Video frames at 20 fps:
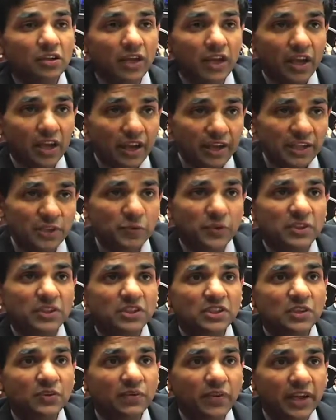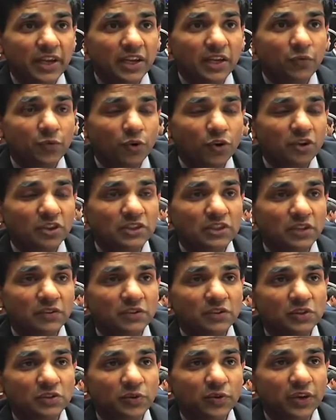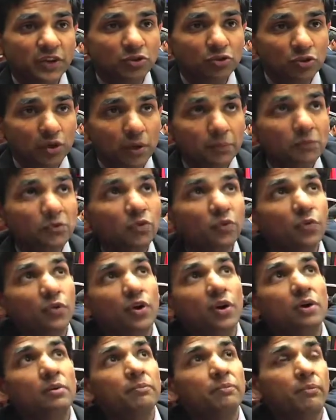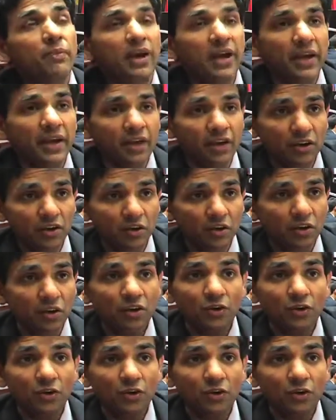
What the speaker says: expensive AK-47s were dropped from air